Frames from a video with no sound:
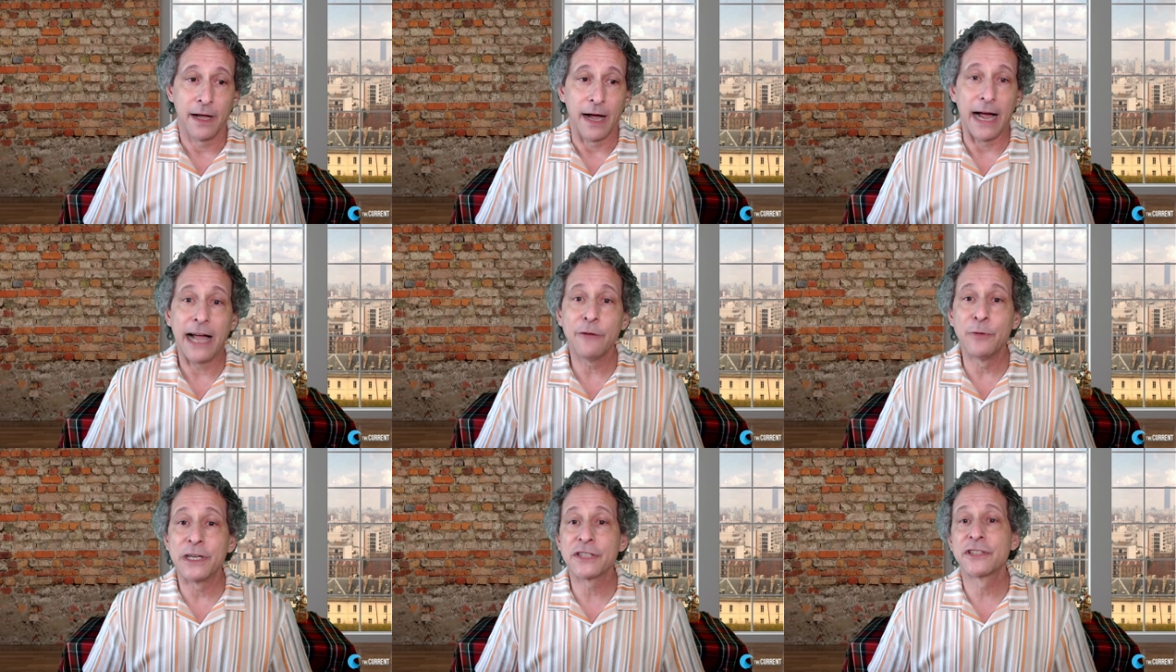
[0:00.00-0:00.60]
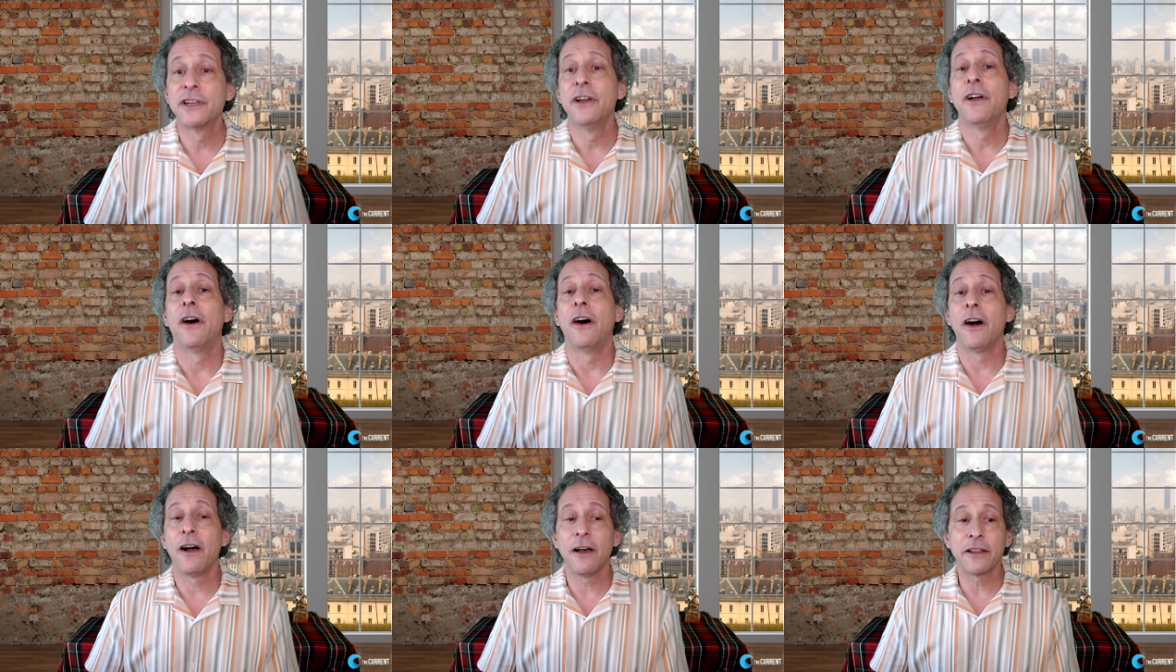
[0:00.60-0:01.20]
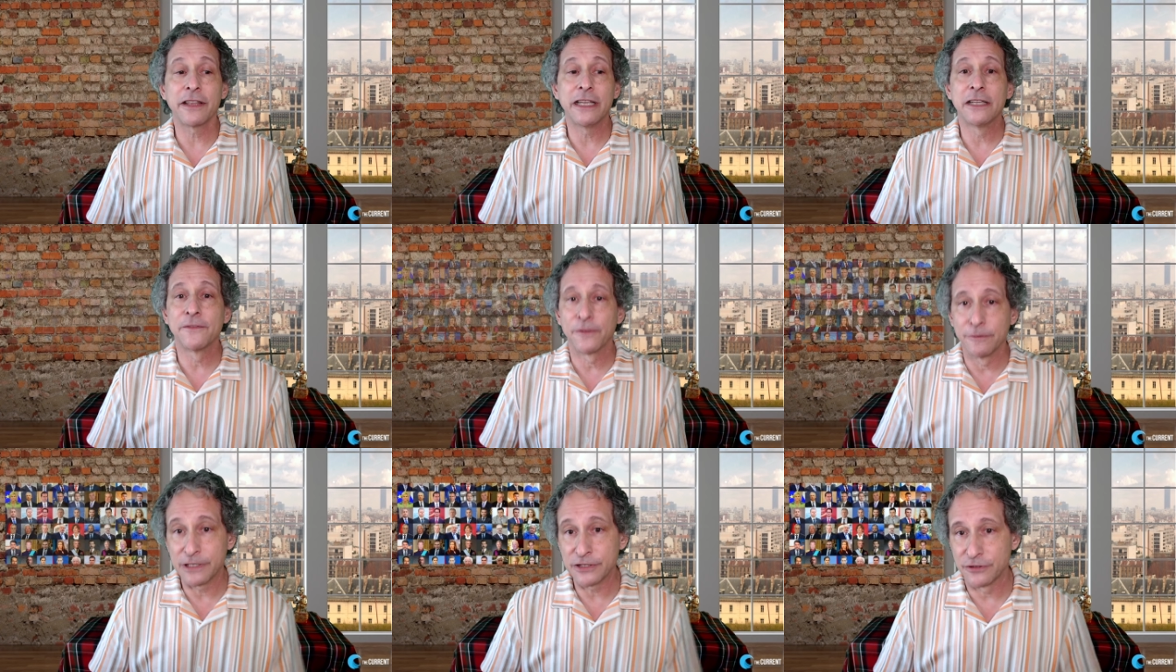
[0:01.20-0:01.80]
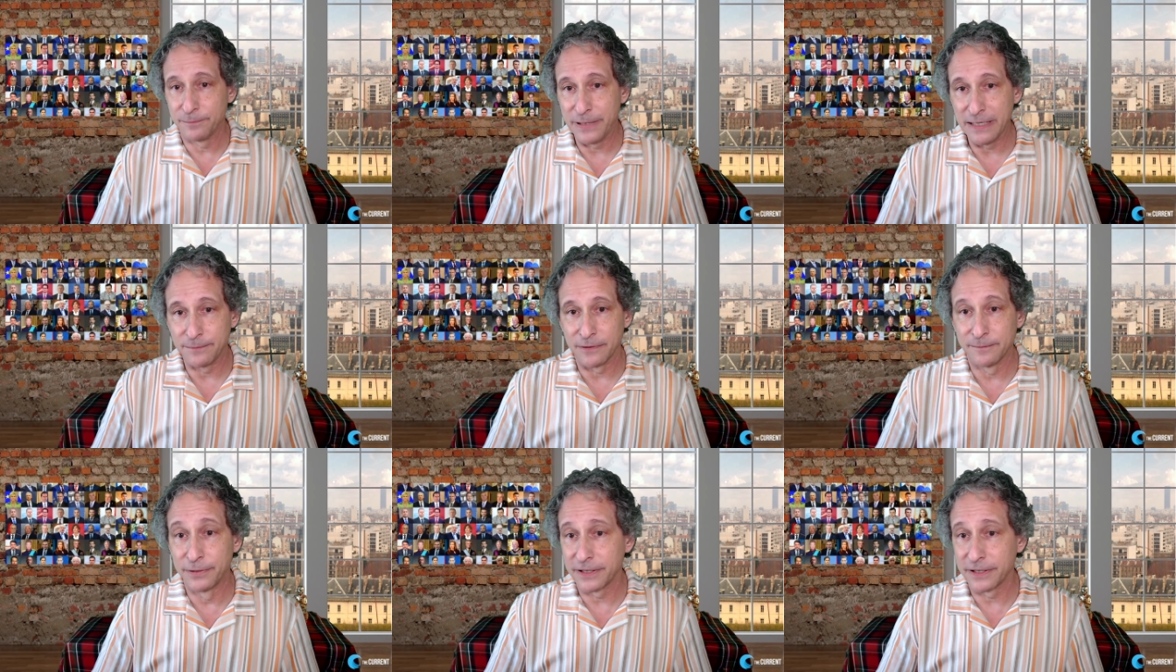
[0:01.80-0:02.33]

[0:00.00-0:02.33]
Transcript: I wish all the influential people